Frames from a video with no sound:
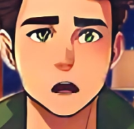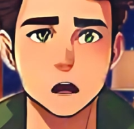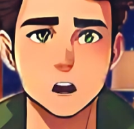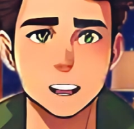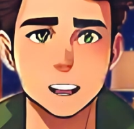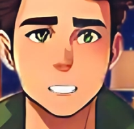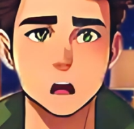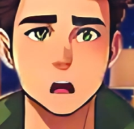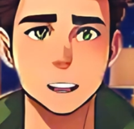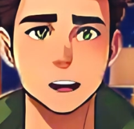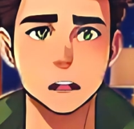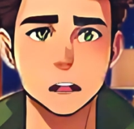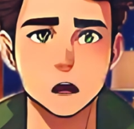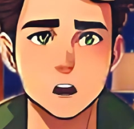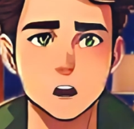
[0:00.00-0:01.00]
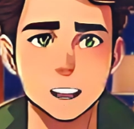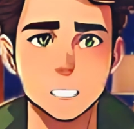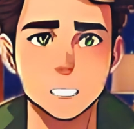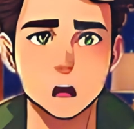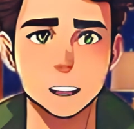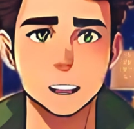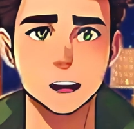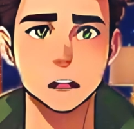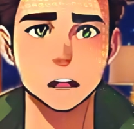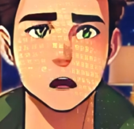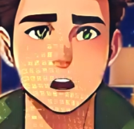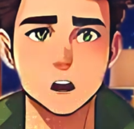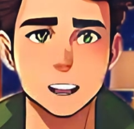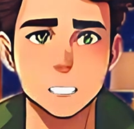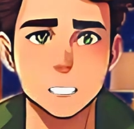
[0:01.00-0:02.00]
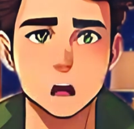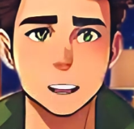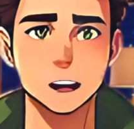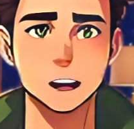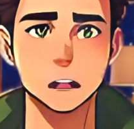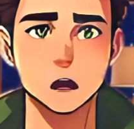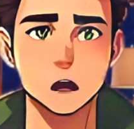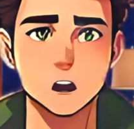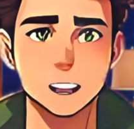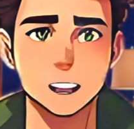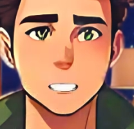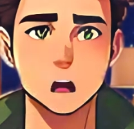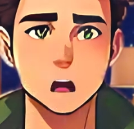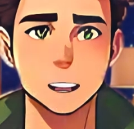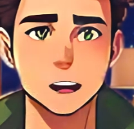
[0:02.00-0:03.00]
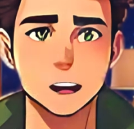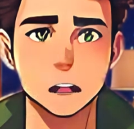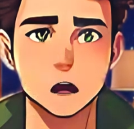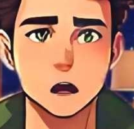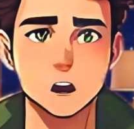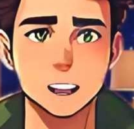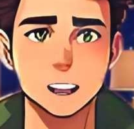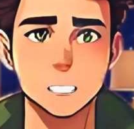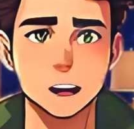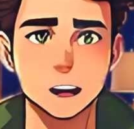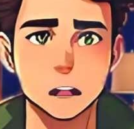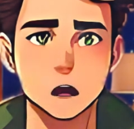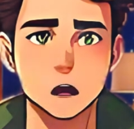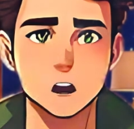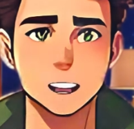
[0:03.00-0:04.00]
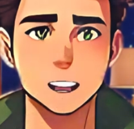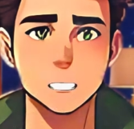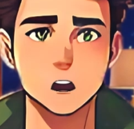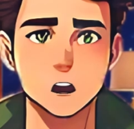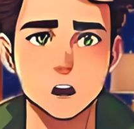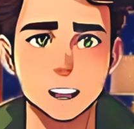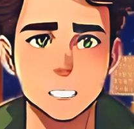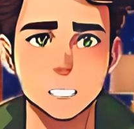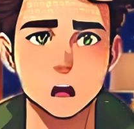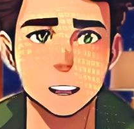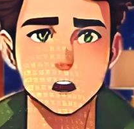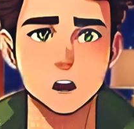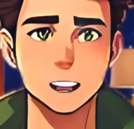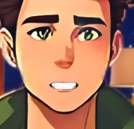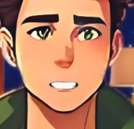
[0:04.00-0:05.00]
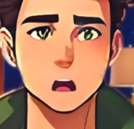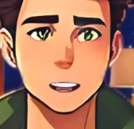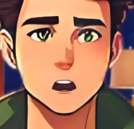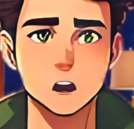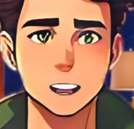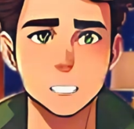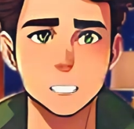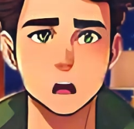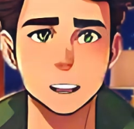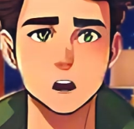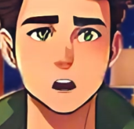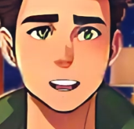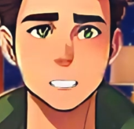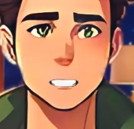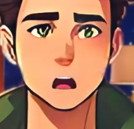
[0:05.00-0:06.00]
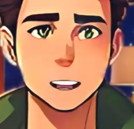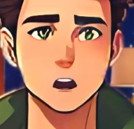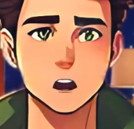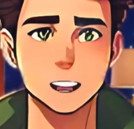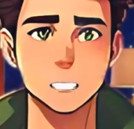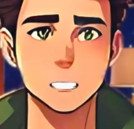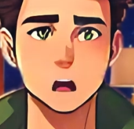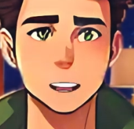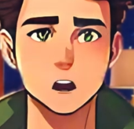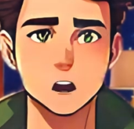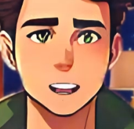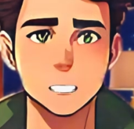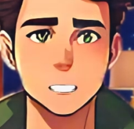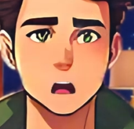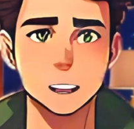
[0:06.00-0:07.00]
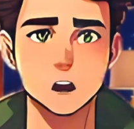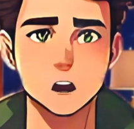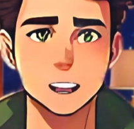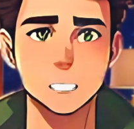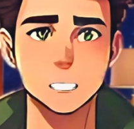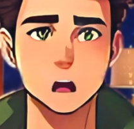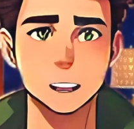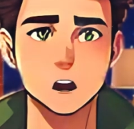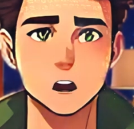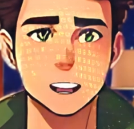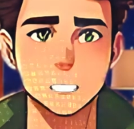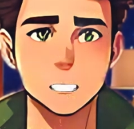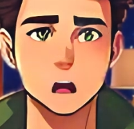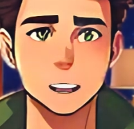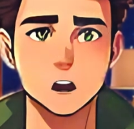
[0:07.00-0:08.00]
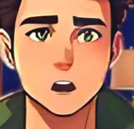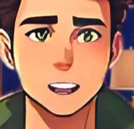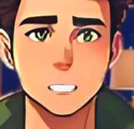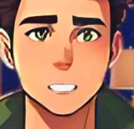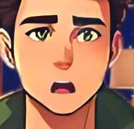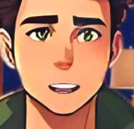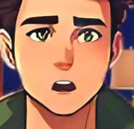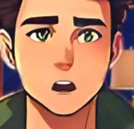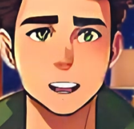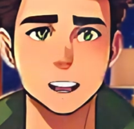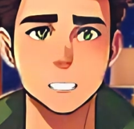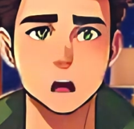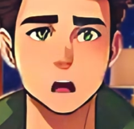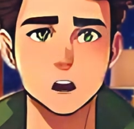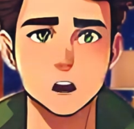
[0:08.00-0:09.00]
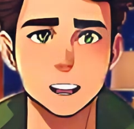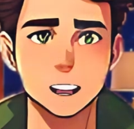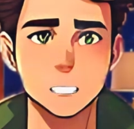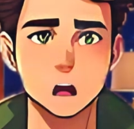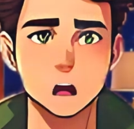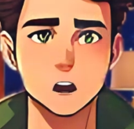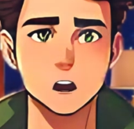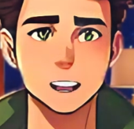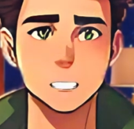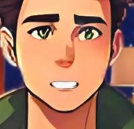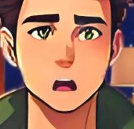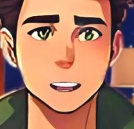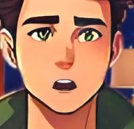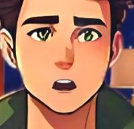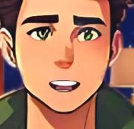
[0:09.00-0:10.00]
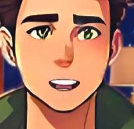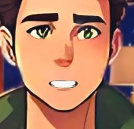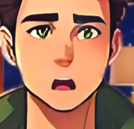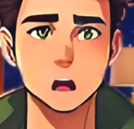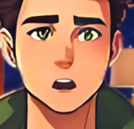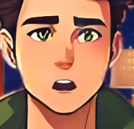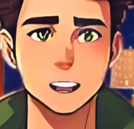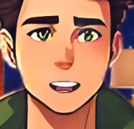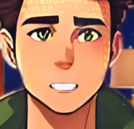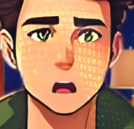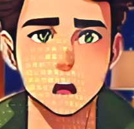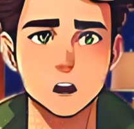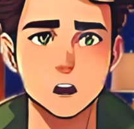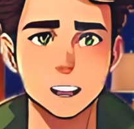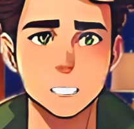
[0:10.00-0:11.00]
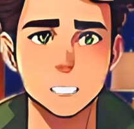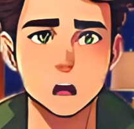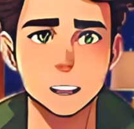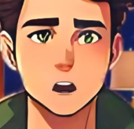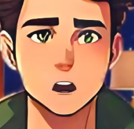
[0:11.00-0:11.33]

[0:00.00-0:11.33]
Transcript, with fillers: Plus, there's the fear of scams or losing money, which is totally understandable. So, how do you navigate these challenges and make the most of what crypto has to offer? That's what we're here to figure out.